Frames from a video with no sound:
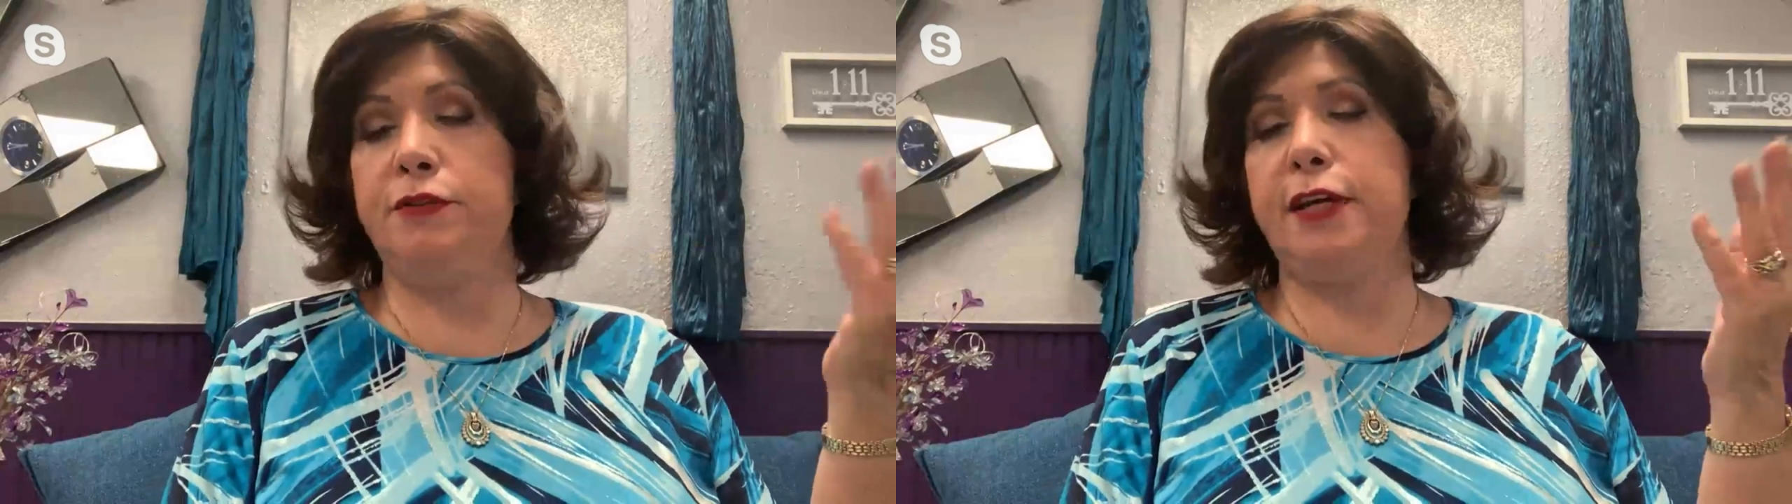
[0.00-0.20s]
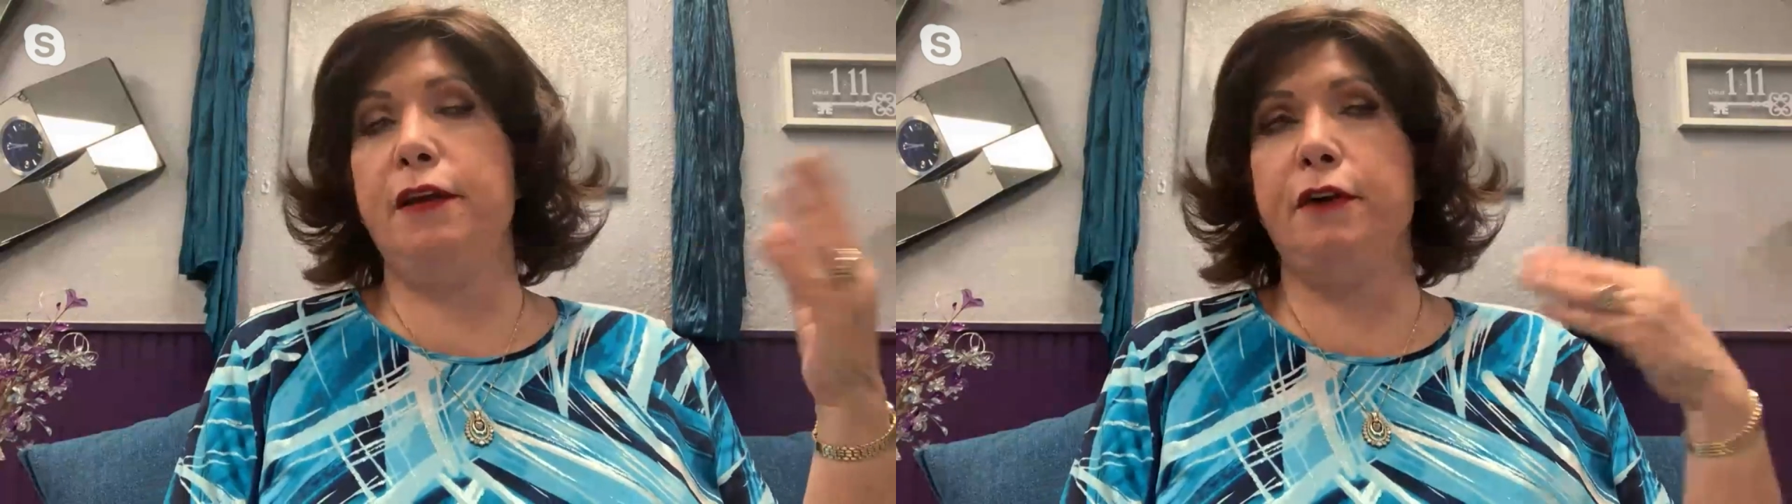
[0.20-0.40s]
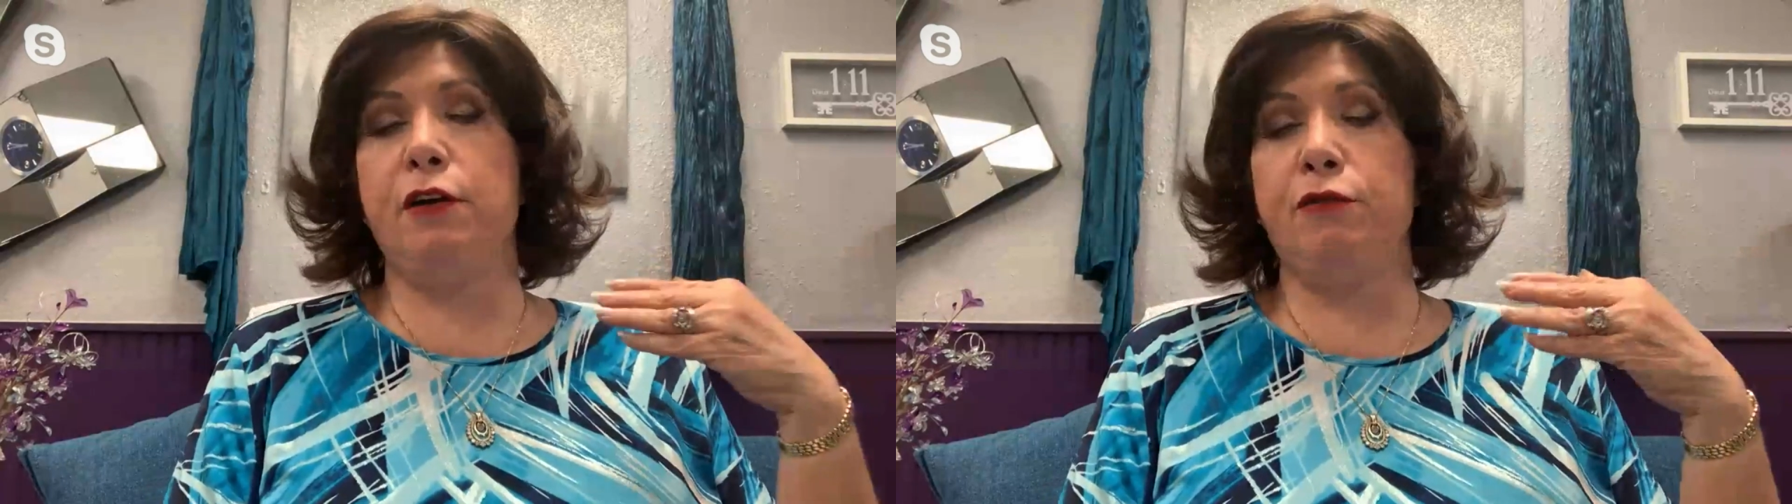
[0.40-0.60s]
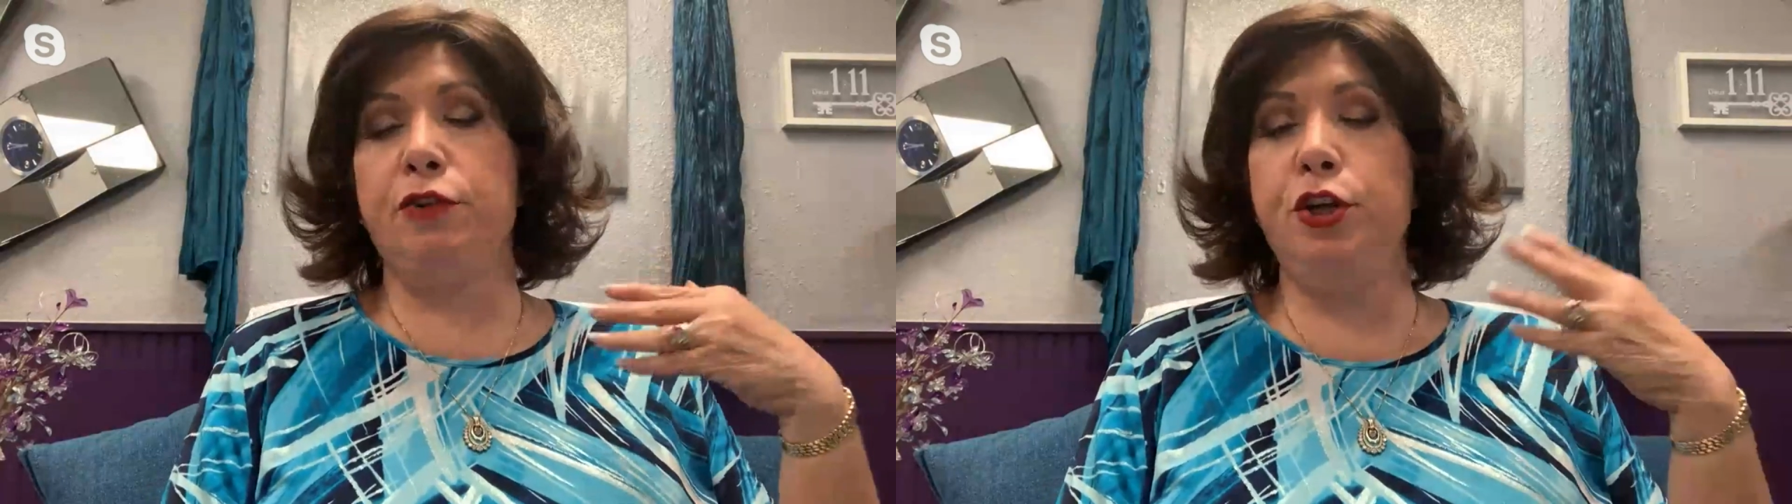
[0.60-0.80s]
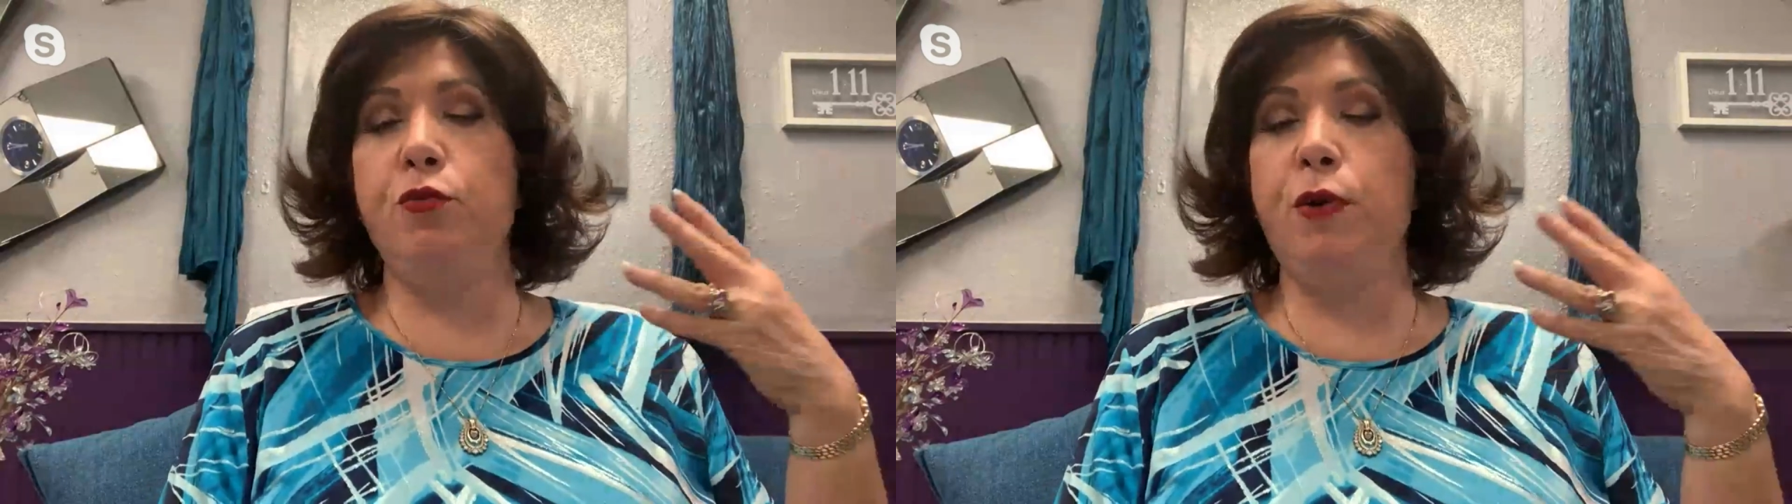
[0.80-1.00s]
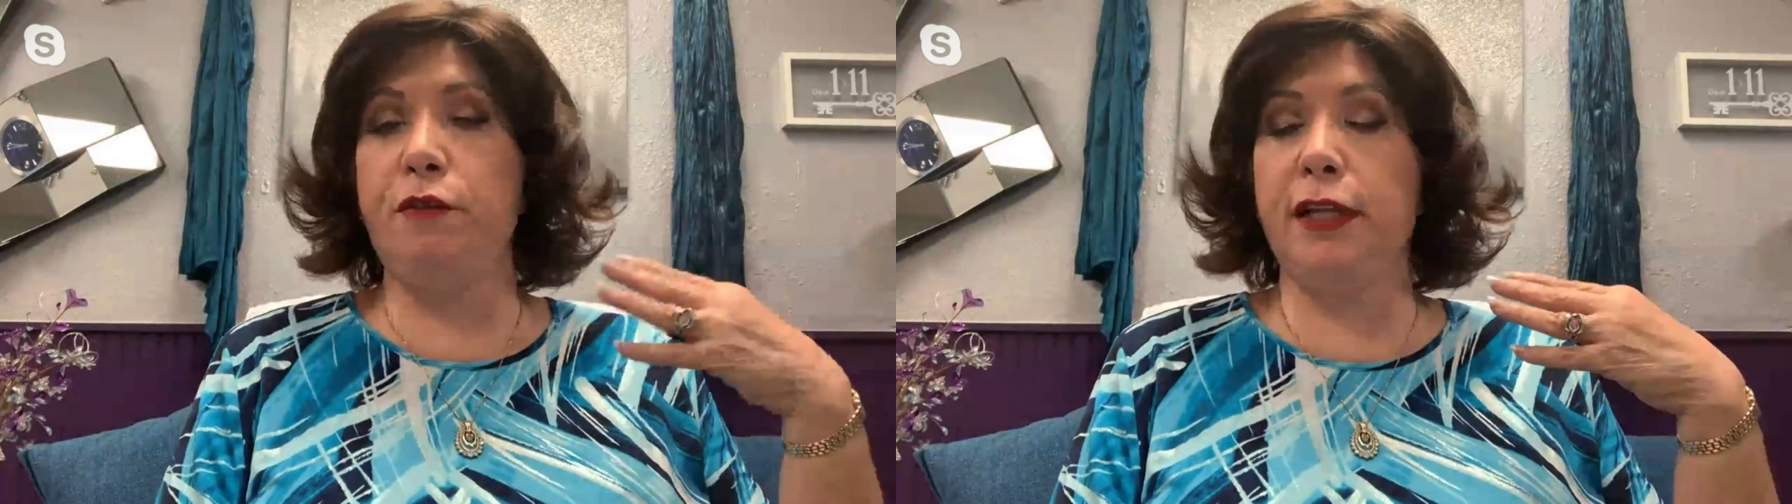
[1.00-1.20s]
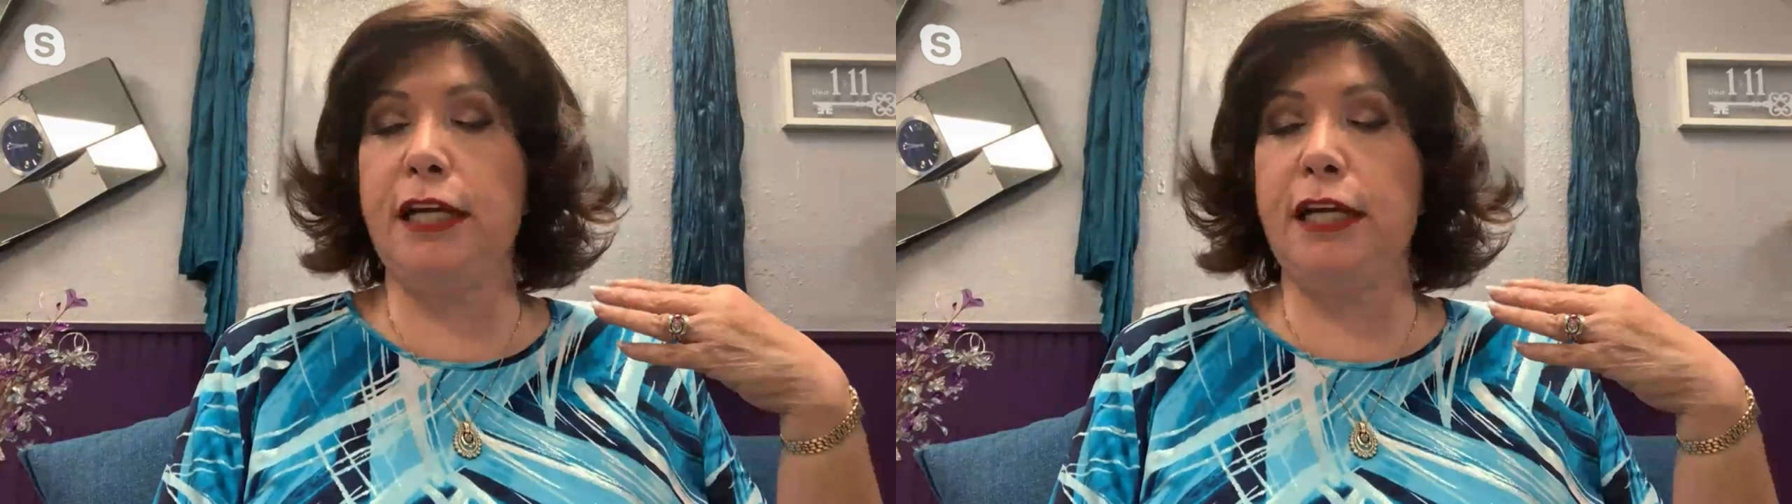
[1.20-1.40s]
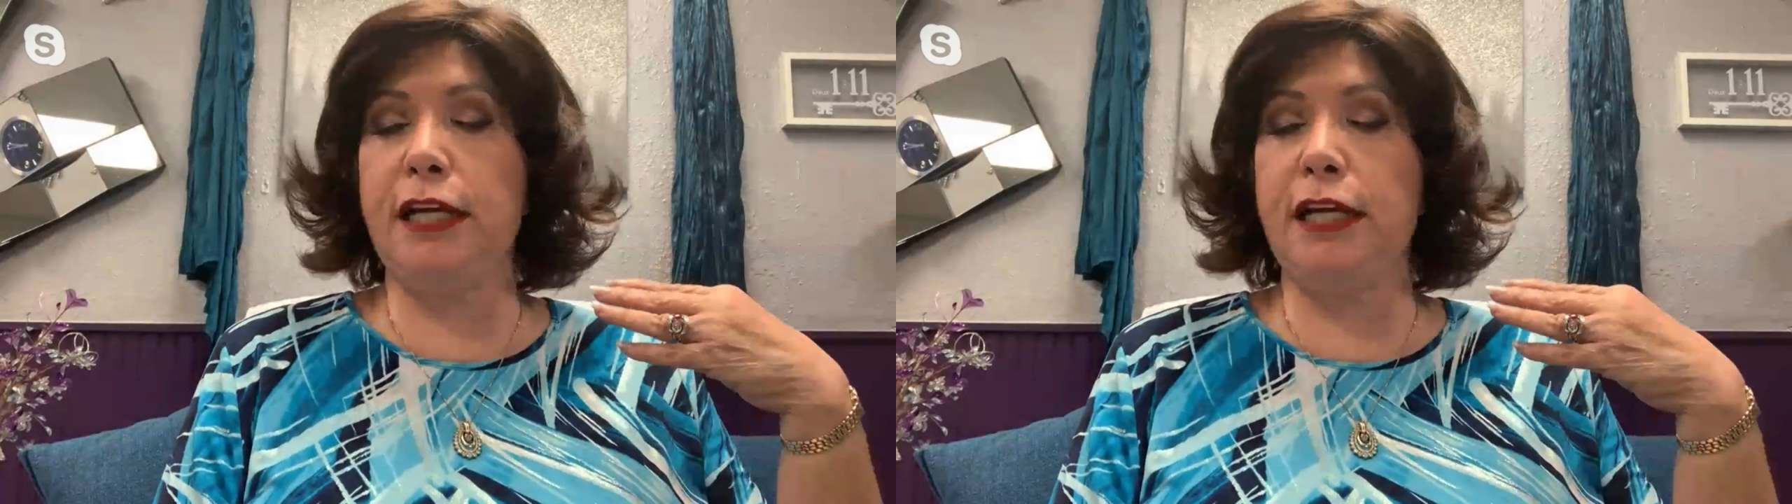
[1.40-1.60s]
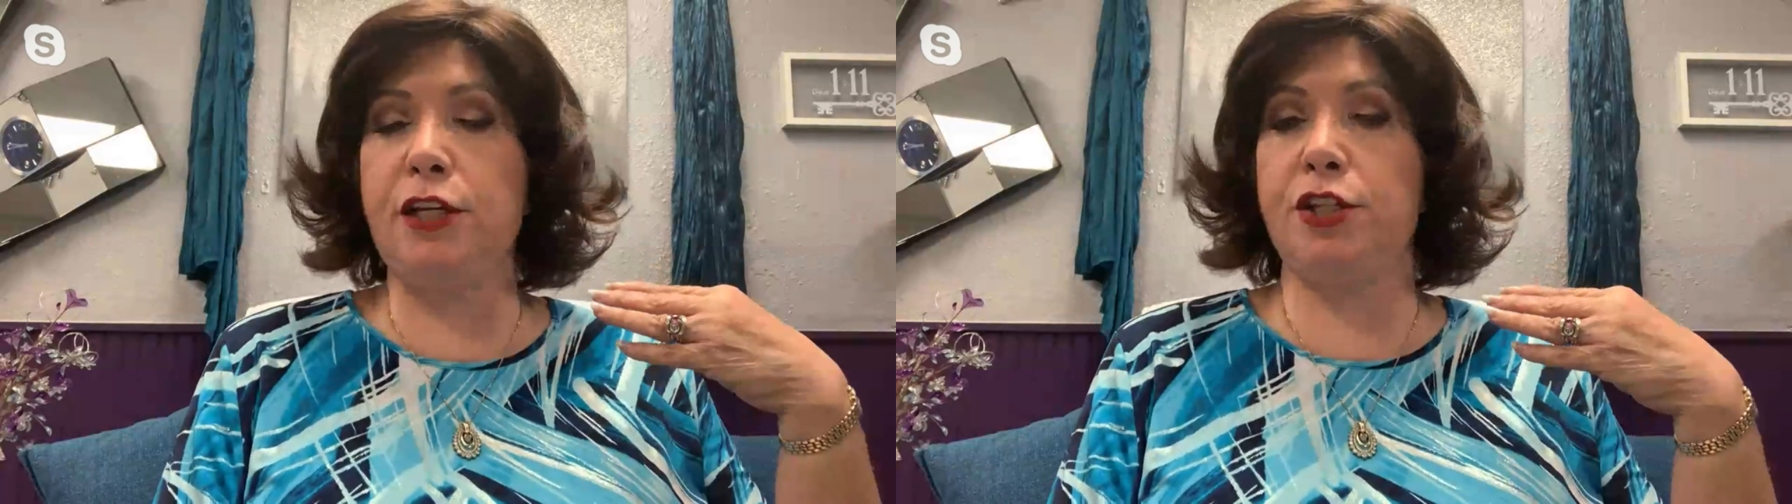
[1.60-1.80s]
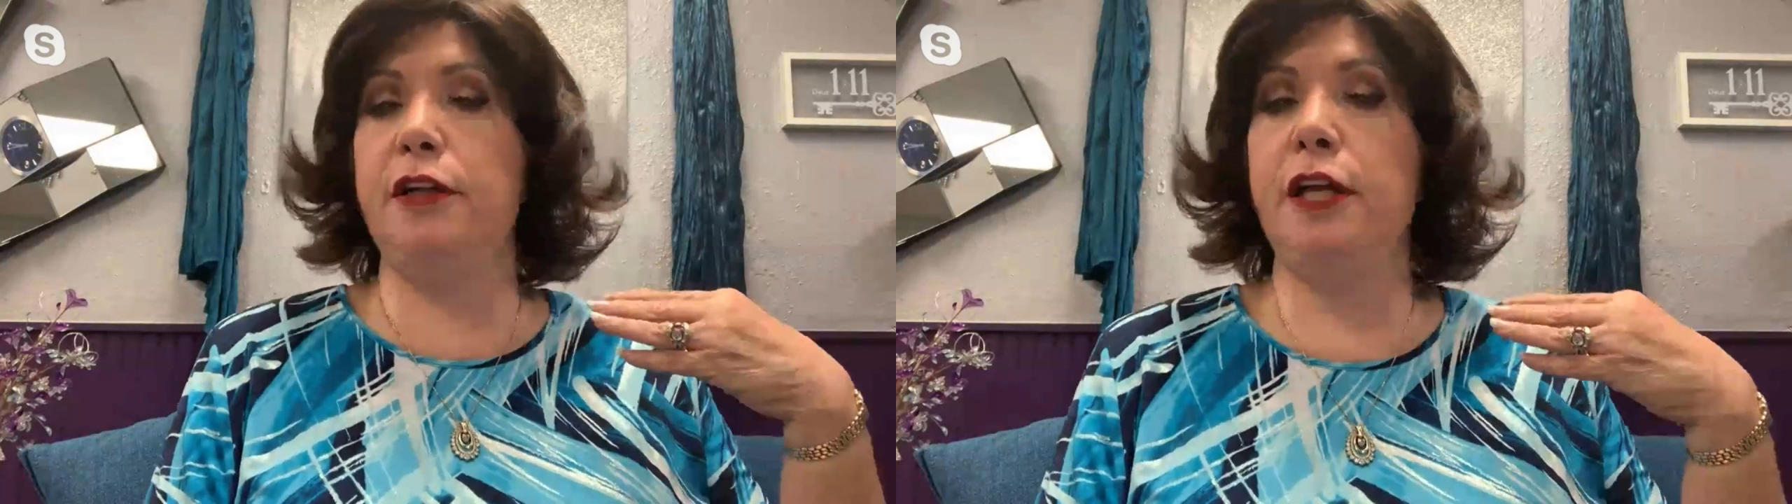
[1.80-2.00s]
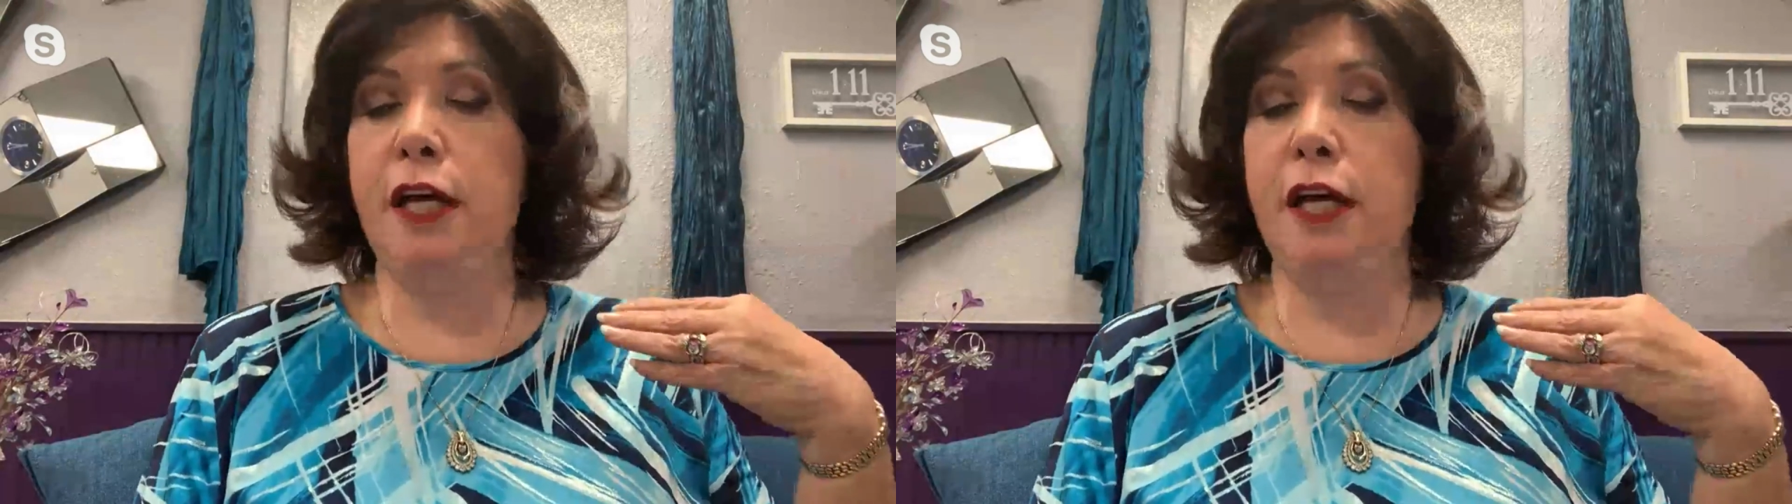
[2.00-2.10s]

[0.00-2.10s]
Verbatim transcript: this is kind of a new revelation